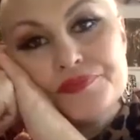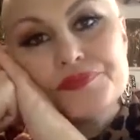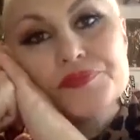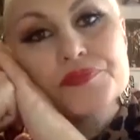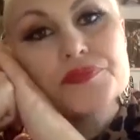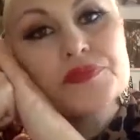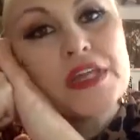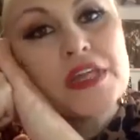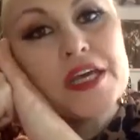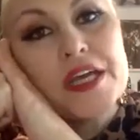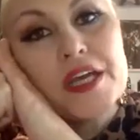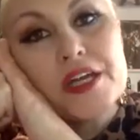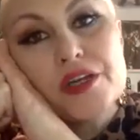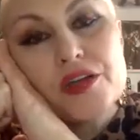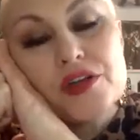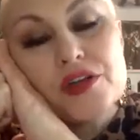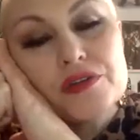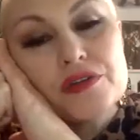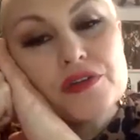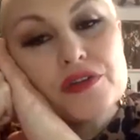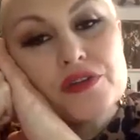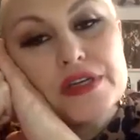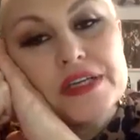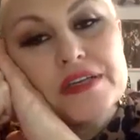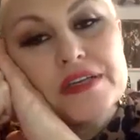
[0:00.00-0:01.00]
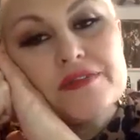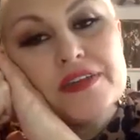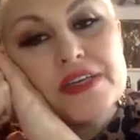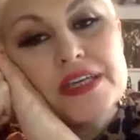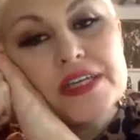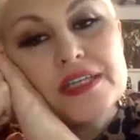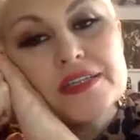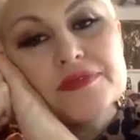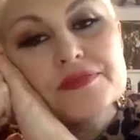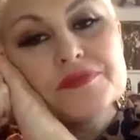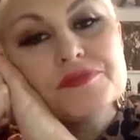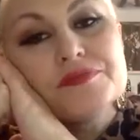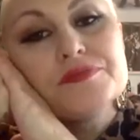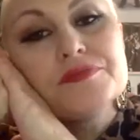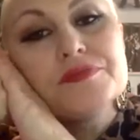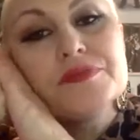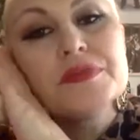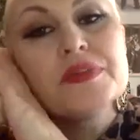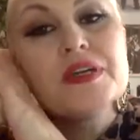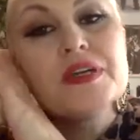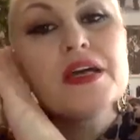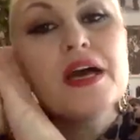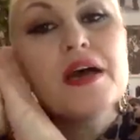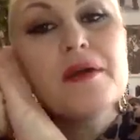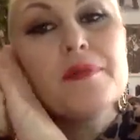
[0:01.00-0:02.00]
that are grieving
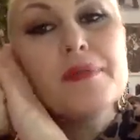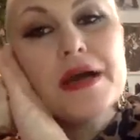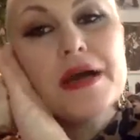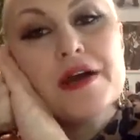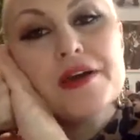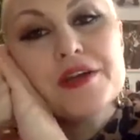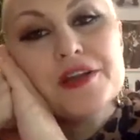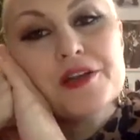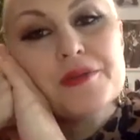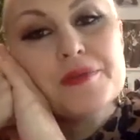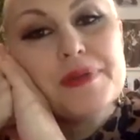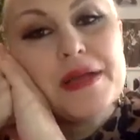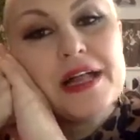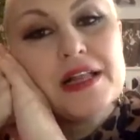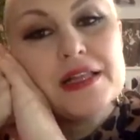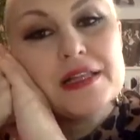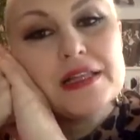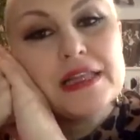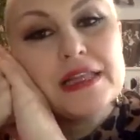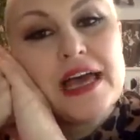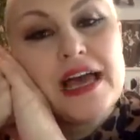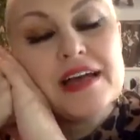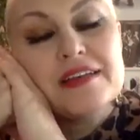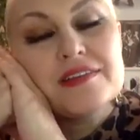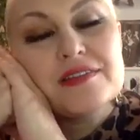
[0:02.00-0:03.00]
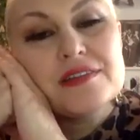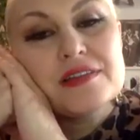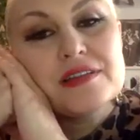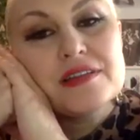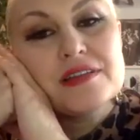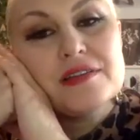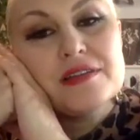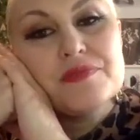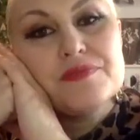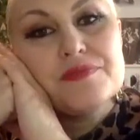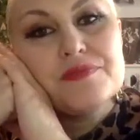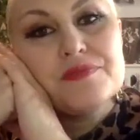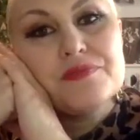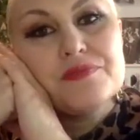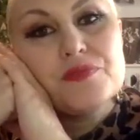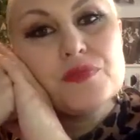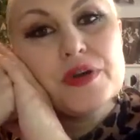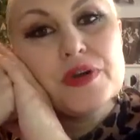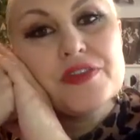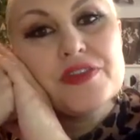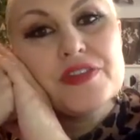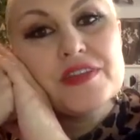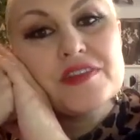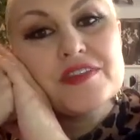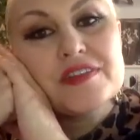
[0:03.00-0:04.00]
about your
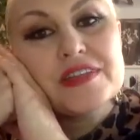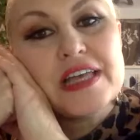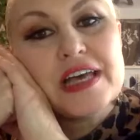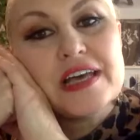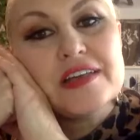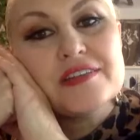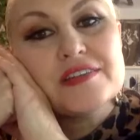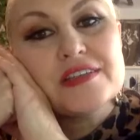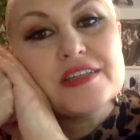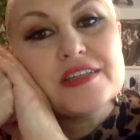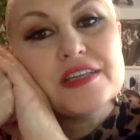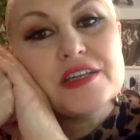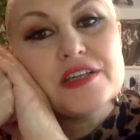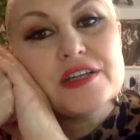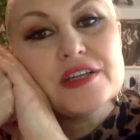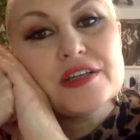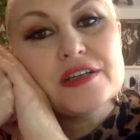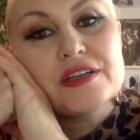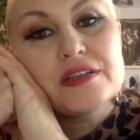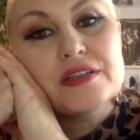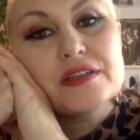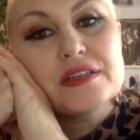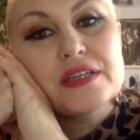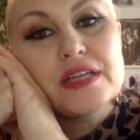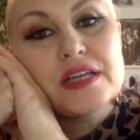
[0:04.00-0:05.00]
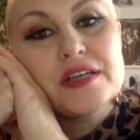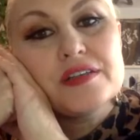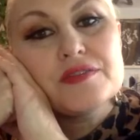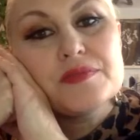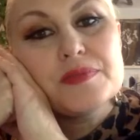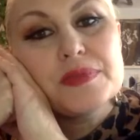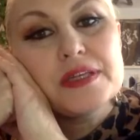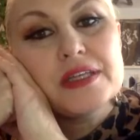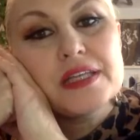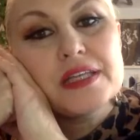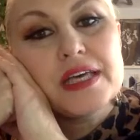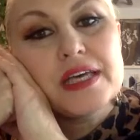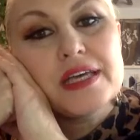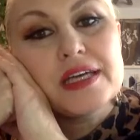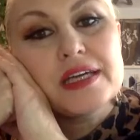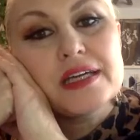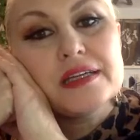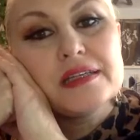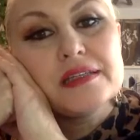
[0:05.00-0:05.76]
what this last year has been like